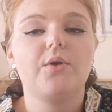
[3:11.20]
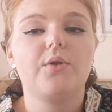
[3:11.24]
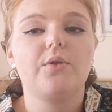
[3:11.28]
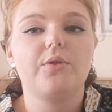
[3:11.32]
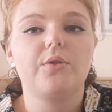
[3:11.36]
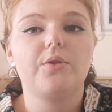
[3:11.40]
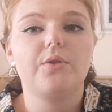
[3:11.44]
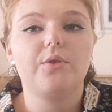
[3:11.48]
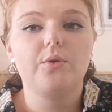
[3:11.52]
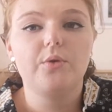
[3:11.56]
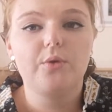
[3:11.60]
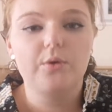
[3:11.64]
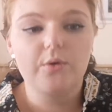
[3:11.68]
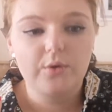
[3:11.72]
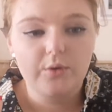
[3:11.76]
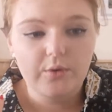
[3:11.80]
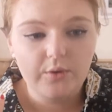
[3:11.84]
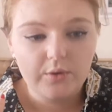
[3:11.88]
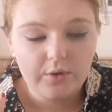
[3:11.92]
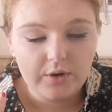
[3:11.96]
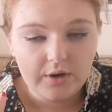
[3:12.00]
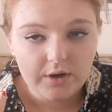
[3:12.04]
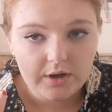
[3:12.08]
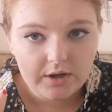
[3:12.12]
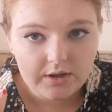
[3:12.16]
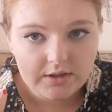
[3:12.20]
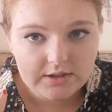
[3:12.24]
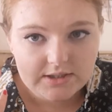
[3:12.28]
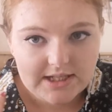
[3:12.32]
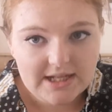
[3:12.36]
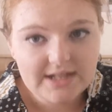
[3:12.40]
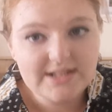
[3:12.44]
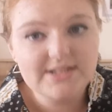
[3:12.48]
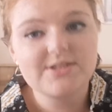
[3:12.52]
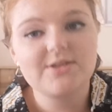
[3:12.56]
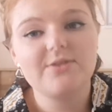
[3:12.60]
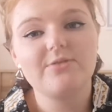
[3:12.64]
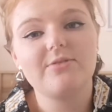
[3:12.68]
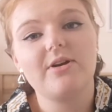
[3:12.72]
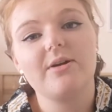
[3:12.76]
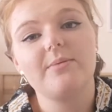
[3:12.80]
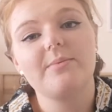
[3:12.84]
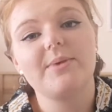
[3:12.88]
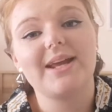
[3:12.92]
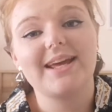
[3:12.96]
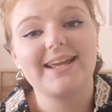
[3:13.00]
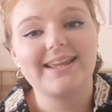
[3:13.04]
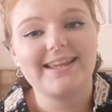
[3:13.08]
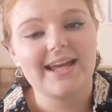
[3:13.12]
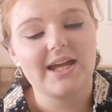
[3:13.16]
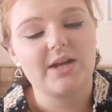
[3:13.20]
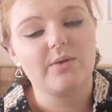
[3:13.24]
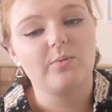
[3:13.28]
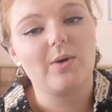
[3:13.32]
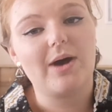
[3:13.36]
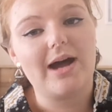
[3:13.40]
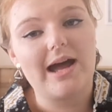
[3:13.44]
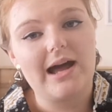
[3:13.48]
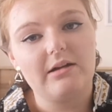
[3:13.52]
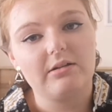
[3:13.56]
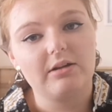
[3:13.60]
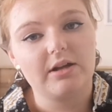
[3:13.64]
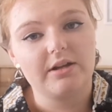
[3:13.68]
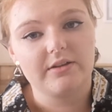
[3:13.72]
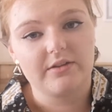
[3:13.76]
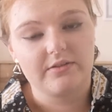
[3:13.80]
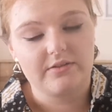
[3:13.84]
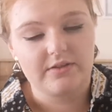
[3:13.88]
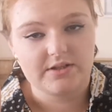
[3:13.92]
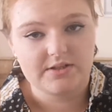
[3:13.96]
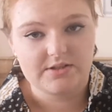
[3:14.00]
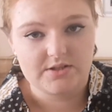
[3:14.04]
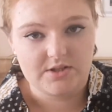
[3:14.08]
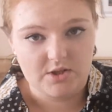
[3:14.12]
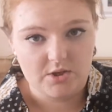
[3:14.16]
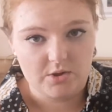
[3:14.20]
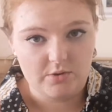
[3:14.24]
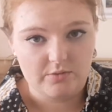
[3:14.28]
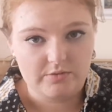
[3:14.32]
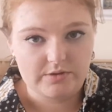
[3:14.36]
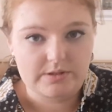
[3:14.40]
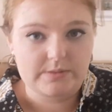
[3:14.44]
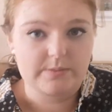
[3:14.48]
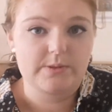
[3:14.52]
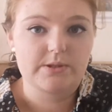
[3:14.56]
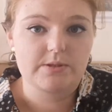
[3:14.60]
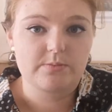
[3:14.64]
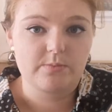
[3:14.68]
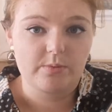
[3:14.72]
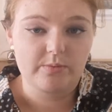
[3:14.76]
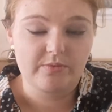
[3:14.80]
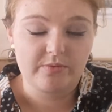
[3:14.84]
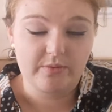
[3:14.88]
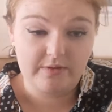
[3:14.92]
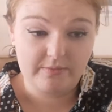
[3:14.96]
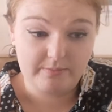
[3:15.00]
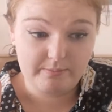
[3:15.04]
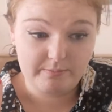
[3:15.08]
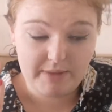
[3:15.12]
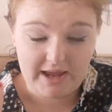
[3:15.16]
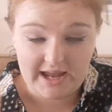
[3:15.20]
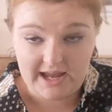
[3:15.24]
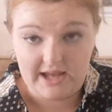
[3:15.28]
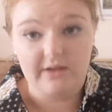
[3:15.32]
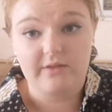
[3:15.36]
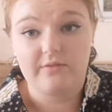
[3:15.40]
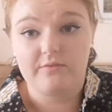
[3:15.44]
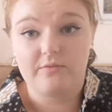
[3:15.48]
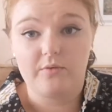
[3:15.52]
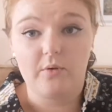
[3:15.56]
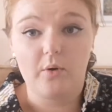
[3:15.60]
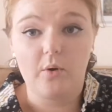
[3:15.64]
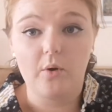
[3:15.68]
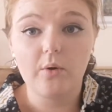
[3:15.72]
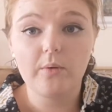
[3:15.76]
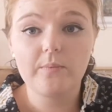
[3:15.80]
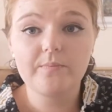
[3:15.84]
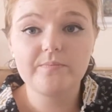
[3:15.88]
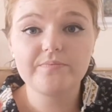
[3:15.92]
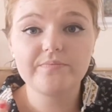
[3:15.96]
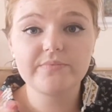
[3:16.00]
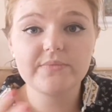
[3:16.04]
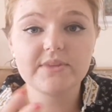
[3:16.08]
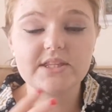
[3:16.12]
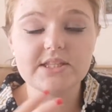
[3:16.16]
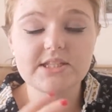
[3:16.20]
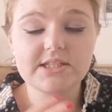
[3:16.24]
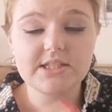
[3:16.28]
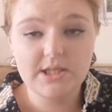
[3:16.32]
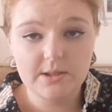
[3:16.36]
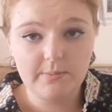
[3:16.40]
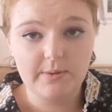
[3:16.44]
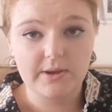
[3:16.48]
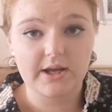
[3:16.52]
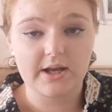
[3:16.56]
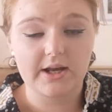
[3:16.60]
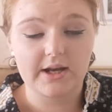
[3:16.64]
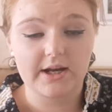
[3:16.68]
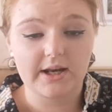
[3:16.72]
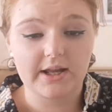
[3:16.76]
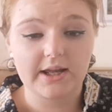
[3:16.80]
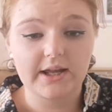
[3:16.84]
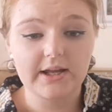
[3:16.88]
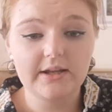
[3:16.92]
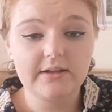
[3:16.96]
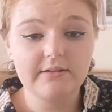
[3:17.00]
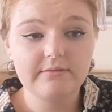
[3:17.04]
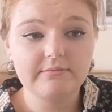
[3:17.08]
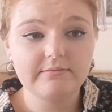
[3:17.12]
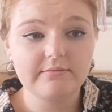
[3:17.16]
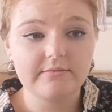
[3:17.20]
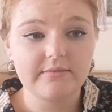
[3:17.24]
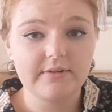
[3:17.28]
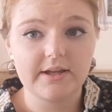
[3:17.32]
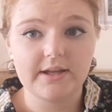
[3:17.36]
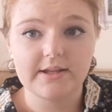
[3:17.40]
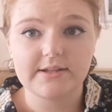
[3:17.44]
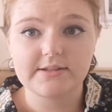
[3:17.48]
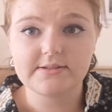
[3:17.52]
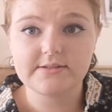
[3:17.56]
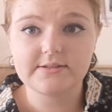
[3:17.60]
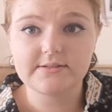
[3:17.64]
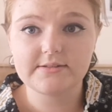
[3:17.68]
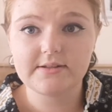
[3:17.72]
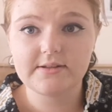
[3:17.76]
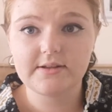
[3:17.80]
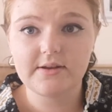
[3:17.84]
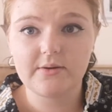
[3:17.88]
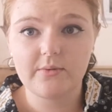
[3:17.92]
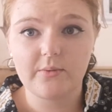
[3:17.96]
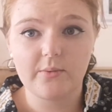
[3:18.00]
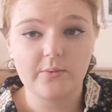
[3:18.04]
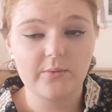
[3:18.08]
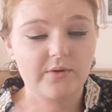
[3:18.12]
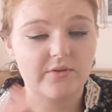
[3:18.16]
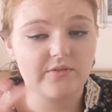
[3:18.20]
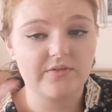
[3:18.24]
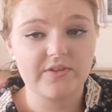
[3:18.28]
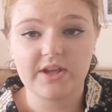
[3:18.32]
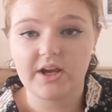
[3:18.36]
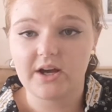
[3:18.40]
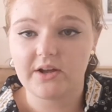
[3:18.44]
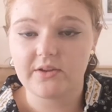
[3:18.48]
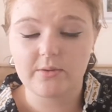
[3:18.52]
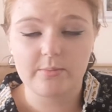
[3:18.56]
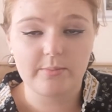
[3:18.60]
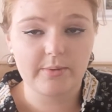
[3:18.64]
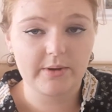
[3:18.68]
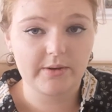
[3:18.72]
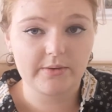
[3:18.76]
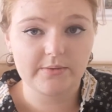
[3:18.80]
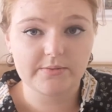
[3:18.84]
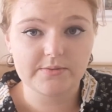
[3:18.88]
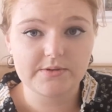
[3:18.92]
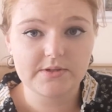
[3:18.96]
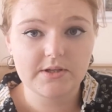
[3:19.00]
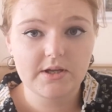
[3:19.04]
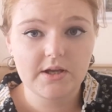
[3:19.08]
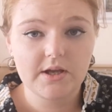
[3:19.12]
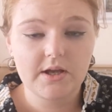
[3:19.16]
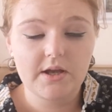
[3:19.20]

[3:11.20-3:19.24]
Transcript: Your tenancy agreement again will outline the things that you're responsible for paying for. Typically it's all of the other bills.